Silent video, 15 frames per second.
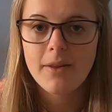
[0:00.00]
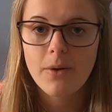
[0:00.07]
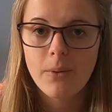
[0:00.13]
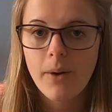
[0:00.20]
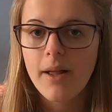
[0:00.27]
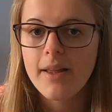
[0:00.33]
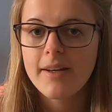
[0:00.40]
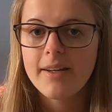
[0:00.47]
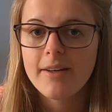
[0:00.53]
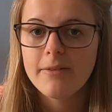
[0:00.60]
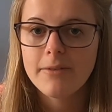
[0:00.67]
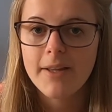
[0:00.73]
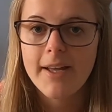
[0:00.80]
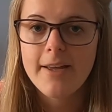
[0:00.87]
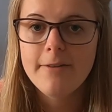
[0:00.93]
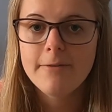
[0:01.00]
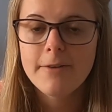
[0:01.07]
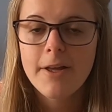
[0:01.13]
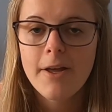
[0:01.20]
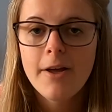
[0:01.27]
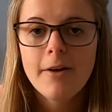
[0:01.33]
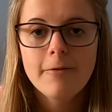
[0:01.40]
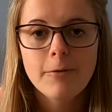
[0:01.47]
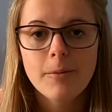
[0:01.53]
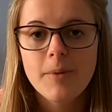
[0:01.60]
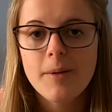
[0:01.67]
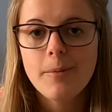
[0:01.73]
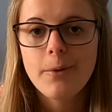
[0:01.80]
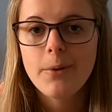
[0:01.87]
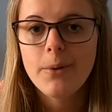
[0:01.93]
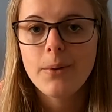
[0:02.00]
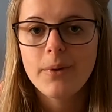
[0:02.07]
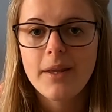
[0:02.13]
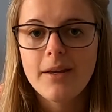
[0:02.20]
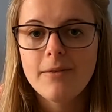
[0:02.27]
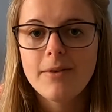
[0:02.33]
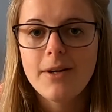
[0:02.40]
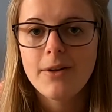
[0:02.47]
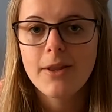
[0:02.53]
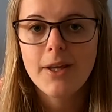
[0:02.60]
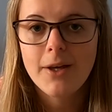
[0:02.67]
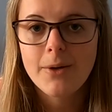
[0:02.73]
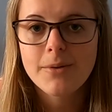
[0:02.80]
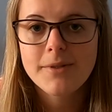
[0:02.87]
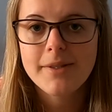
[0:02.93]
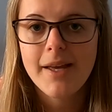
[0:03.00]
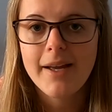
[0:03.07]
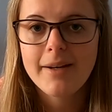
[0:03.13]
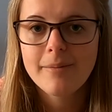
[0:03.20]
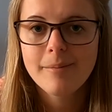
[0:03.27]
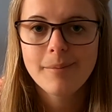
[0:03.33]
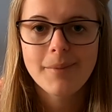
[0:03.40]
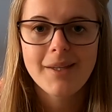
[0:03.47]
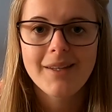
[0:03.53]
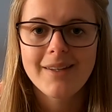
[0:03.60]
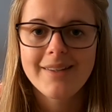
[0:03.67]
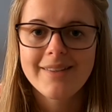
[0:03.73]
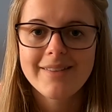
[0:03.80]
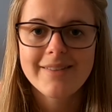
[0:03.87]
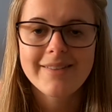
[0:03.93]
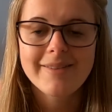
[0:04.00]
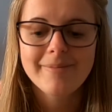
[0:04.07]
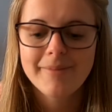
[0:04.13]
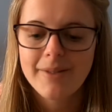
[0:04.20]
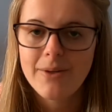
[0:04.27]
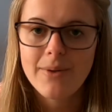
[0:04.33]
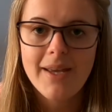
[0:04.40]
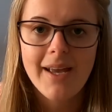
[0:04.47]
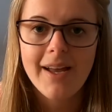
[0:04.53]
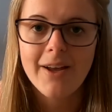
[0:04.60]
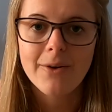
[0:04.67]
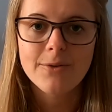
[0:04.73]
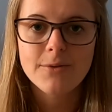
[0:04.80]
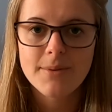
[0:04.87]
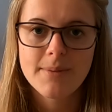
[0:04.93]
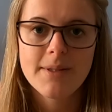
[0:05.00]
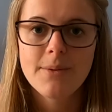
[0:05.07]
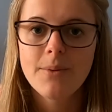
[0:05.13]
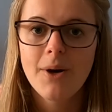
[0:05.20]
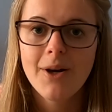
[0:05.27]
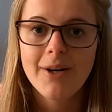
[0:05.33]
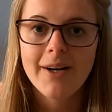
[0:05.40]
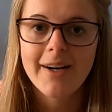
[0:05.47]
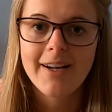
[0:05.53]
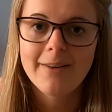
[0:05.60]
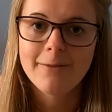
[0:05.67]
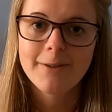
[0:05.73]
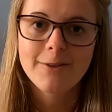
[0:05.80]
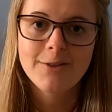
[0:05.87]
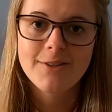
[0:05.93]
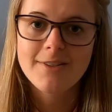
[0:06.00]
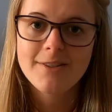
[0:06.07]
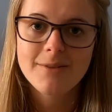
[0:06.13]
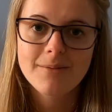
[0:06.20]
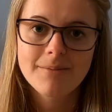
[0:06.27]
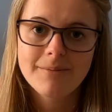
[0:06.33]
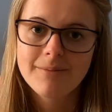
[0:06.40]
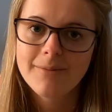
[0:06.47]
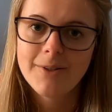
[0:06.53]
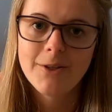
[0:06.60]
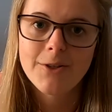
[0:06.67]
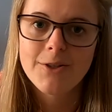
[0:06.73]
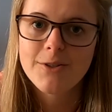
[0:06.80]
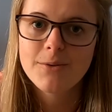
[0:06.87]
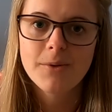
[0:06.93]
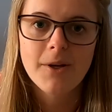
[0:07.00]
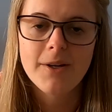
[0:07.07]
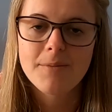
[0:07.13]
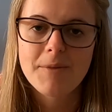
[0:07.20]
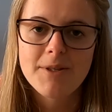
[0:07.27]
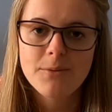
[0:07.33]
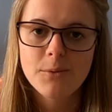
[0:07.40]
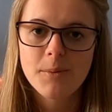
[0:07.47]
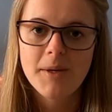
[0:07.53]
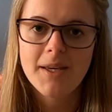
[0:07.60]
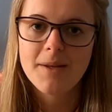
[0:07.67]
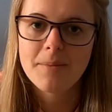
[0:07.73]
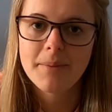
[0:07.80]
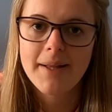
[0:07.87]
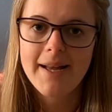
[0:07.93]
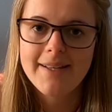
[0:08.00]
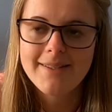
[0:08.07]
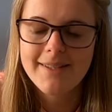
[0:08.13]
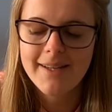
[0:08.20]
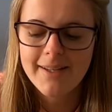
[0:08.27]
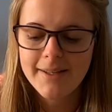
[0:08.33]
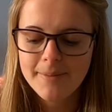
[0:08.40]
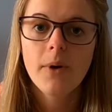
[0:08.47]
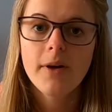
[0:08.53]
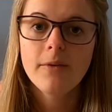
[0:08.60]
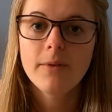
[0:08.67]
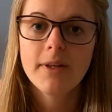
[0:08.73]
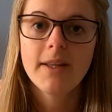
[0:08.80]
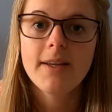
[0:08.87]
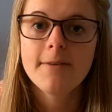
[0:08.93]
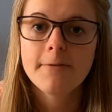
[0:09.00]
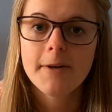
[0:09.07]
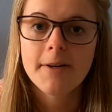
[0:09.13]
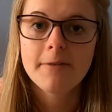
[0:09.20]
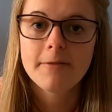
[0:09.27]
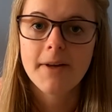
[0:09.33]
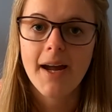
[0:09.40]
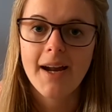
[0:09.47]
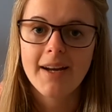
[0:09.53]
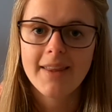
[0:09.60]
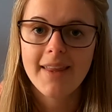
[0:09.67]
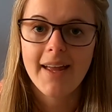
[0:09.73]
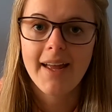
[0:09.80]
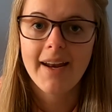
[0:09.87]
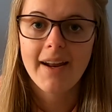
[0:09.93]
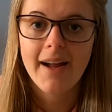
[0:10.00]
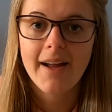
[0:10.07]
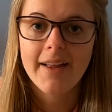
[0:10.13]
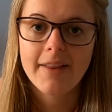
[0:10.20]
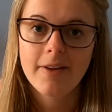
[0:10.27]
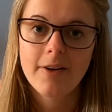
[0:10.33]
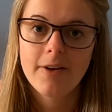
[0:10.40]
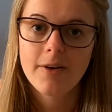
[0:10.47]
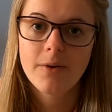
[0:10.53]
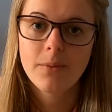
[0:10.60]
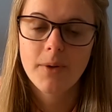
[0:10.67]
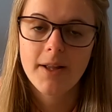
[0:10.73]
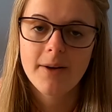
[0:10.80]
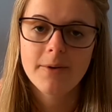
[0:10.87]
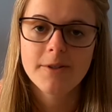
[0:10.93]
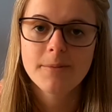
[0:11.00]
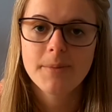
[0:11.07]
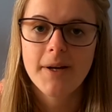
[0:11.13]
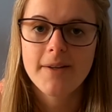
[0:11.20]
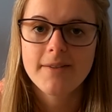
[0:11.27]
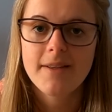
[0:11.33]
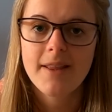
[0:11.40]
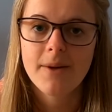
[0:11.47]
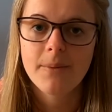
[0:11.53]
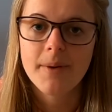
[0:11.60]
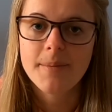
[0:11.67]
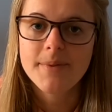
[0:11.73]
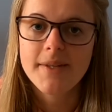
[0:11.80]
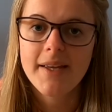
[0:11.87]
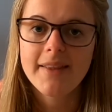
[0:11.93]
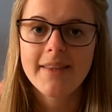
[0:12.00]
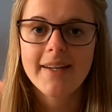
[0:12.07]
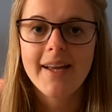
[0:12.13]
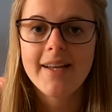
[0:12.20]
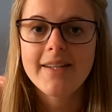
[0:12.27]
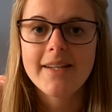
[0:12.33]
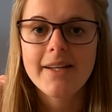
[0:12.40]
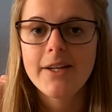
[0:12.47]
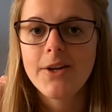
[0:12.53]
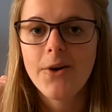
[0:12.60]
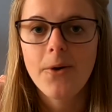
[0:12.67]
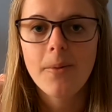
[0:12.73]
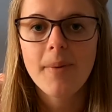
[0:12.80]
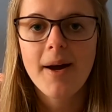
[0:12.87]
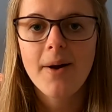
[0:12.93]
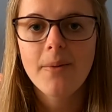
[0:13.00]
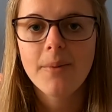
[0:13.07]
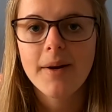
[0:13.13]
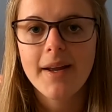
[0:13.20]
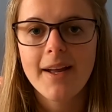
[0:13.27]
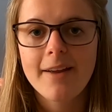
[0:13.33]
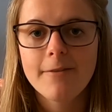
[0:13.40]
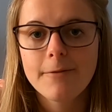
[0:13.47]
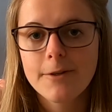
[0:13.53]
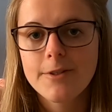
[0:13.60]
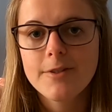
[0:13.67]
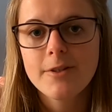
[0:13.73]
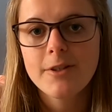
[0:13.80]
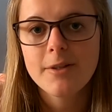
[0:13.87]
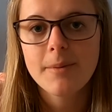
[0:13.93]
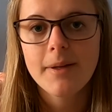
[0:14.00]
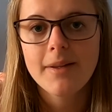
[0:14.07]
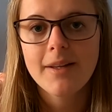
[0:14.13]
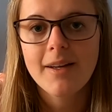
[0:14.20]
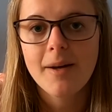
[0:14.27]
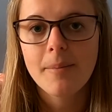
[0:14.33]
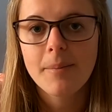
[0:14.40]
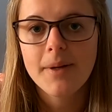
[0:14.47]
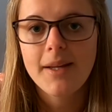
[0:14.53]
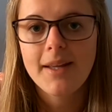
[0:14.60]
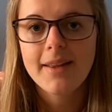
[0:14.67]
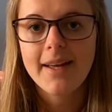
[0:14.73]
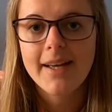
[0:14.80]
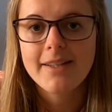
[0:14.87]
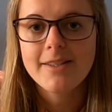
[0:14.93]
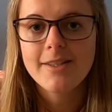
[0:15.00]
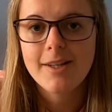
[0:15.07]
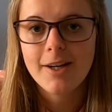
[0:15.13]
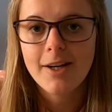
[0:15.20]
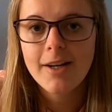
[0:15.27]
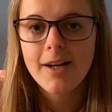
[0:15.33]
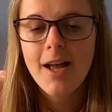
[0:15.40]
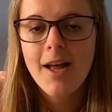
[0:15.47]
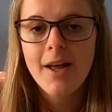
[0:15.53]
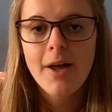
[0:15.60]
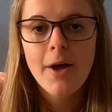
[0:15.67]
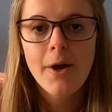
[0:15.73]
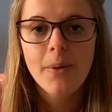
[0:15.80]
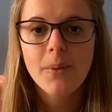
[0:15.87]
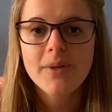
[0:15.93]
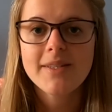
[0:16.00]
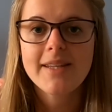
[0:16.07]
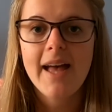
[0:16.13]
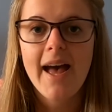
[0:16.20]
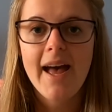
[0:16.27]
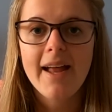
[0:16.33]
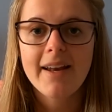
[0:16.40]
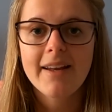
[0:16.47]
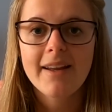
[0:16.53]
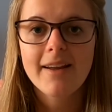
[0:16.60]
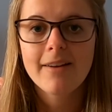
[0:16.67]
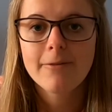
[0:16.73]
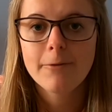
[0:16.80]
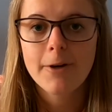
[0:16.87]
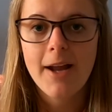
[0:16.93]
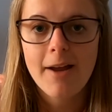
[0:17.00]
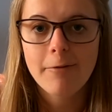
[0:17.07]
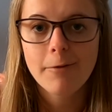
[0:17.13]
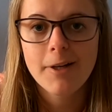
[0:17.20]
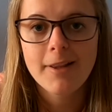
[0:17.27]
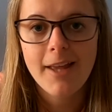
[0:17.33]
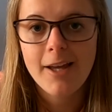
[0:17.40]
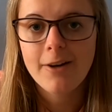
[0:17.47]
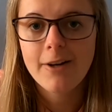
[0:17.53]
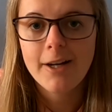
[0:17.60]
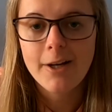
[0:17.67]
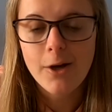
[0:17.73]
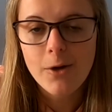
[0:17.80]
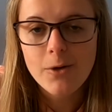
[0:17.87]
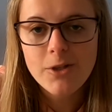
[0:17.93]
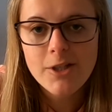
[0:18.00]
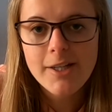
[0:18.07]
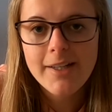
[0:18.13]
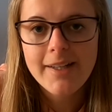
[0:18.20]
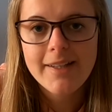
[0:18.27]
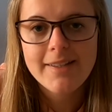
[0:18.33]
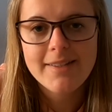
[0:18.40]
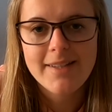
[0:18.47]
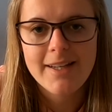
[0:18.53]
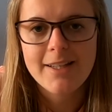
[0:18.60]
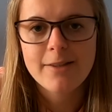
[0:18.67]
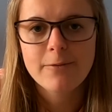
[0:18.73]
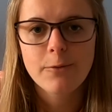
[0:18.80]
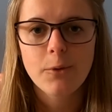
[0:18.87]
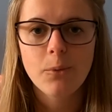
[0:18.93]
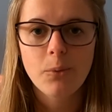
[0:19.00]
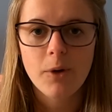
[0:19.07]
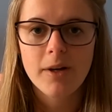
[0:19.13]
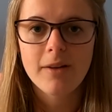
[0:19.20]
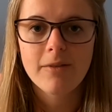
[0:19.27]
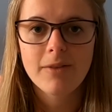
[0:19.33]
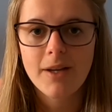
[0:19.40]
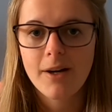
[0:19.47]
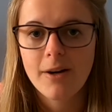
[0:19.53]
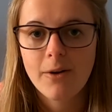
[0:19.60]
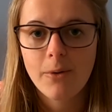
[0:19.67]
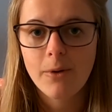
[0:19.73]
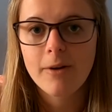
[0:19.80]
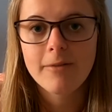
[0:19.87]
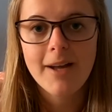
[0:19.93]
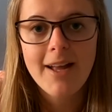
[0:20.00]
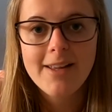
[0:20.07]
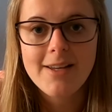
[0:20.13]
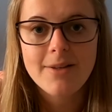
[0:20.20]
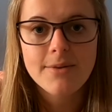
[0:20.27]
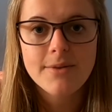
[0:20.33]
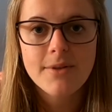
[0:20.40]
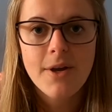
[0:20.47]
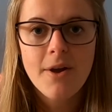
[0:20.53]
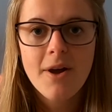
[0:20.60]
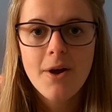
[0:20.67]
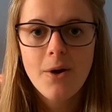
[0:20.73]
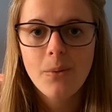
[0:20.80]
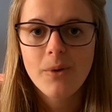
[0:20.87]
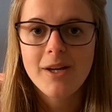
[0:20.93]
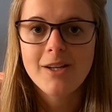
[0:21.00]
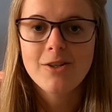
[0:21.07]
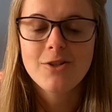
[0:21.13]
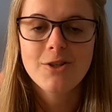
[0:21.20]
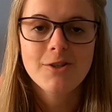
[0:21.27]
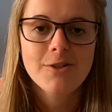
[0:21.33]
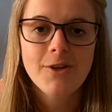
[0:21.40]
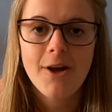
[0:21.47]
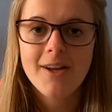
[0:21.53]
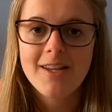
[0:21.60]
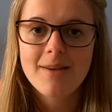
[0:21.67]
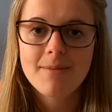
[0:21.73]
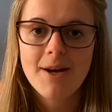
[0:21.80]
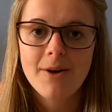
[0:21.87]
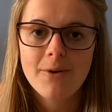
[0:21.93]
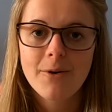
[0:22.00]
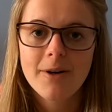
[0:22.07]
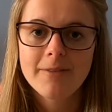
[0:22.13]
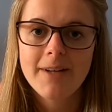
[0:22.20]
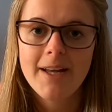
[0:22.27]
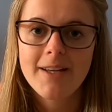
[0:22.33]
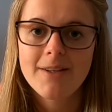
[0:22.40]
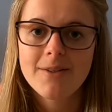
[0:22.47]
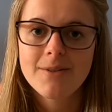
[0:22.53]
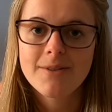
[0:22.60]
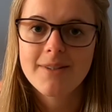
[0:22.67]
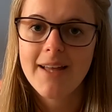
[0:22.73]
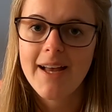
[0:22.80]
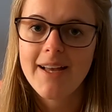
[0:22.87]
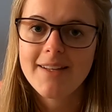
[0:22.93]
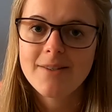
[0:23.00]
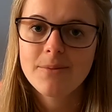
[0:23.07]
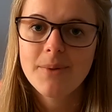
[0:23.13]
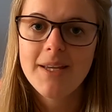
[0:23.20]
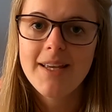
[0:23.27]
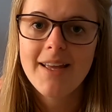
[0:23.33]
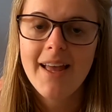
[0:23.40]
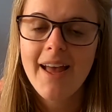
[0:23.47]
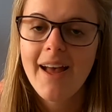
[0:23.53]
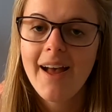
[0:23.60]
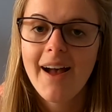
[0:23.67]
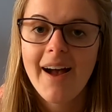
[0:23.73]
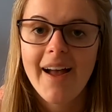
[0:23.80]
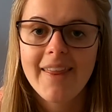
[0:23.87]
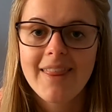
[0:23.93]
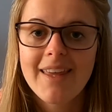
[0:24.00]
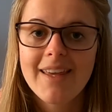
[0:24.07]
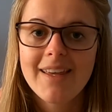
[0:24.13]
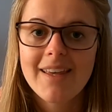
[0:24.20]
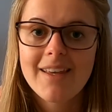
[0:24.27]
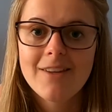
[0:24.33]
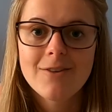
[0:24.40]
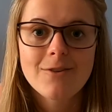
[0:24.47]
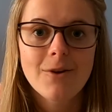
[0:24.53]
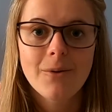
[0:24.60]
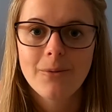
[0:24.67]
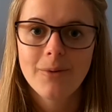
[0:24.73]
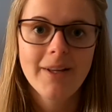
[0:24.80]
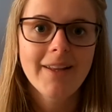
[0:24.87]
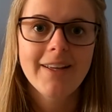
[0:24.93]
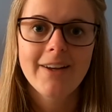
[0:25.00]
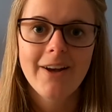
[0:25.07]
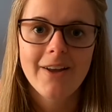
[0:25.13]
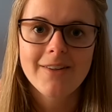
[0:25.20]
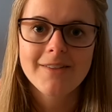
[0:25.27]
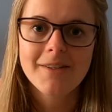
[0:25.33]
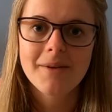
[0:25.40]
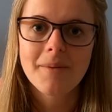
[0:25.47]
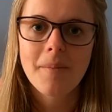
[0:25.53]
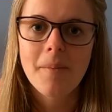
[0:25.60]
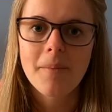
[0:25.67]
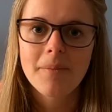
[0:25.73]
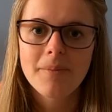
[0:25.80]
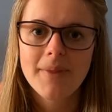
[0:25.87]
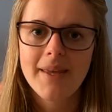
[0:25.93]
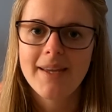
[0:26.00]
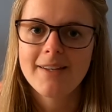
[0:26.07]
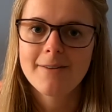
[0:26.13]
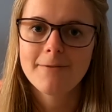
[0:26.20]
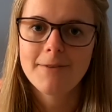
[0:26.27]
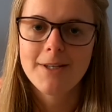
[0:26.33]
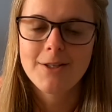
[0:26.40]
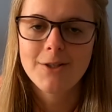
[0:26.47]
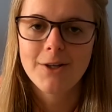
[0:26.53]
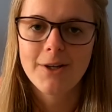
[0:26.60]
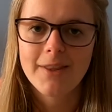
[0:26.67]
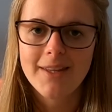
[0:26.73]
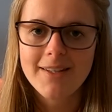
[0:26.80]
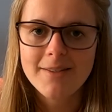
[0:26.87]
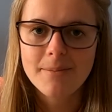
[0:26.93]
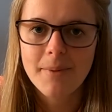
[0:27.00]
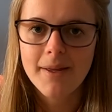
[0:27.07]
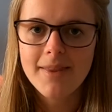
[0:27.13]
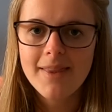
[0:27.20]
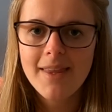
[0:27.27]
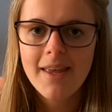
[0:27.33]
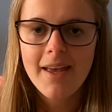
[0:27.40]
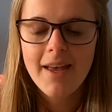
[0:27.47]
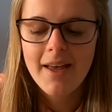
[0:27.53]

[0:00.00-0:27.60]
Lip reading: the quality of life for people who live near the coastline, because you can't go swim in the water if you're just gonna be swimming in plastic. One really fun fact that I learned while I was browsing their website that I didn't know about when I had first learned about the company last year was that for every letter in ocean, it stands for one of their core values, which, just talking about core values last week, I think is a really awesome thing to feature this month